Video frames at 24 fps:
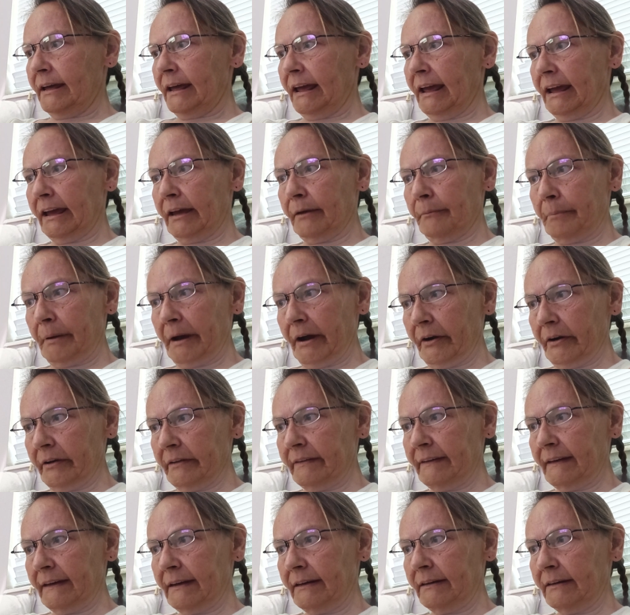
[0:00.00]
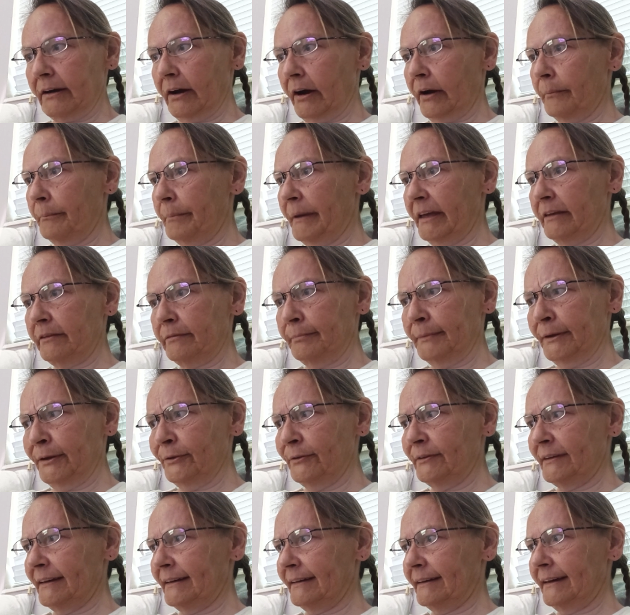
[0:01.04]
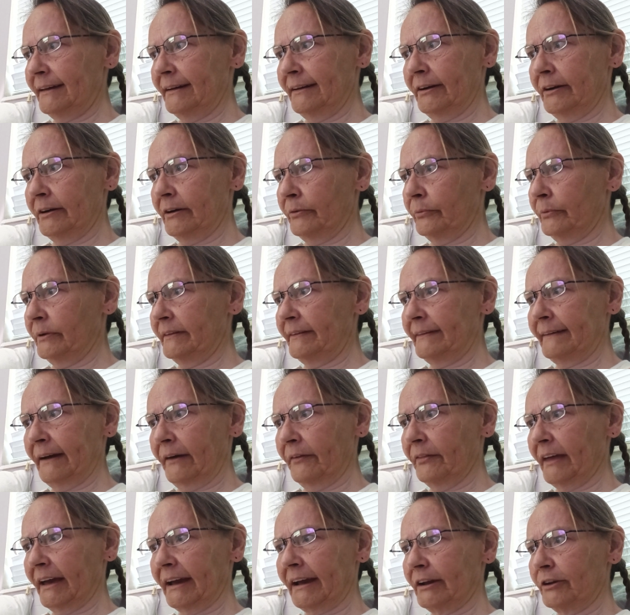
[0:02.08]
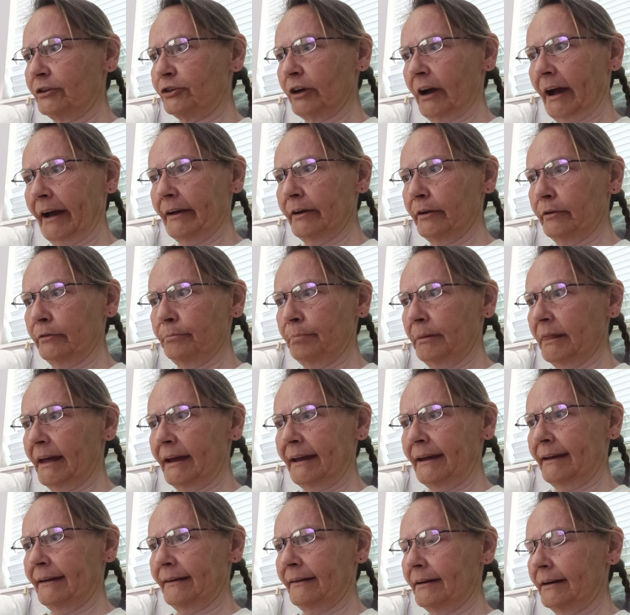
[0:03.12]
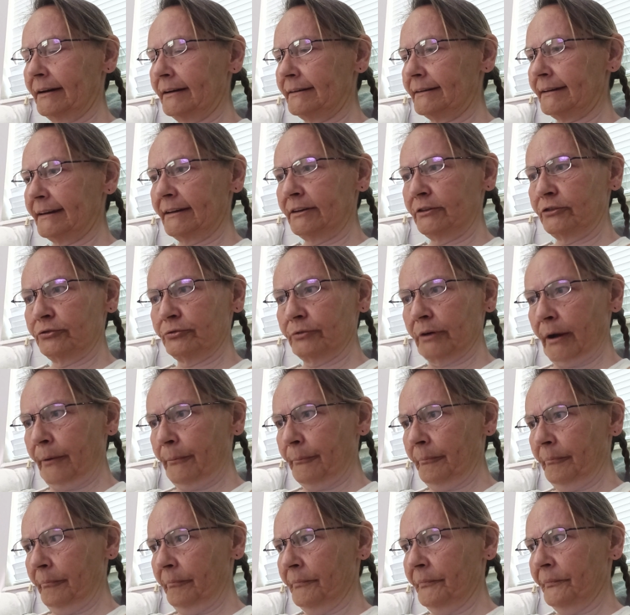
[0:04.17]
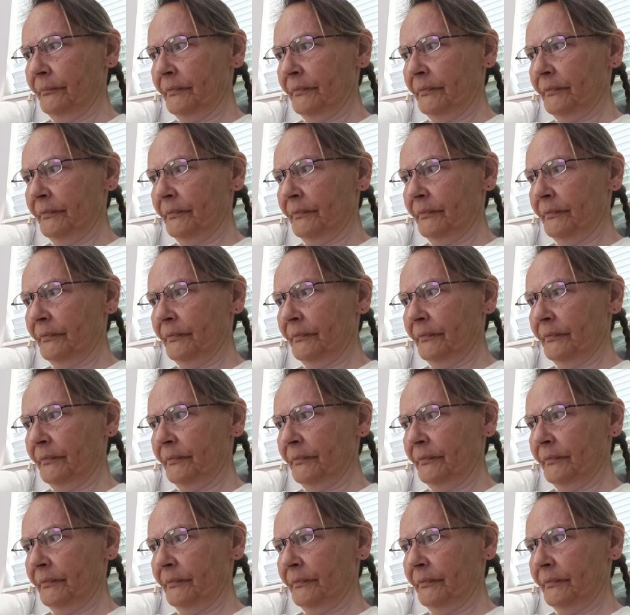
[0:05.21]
In comparison, our best music here would sound like a child playing on a tin drum.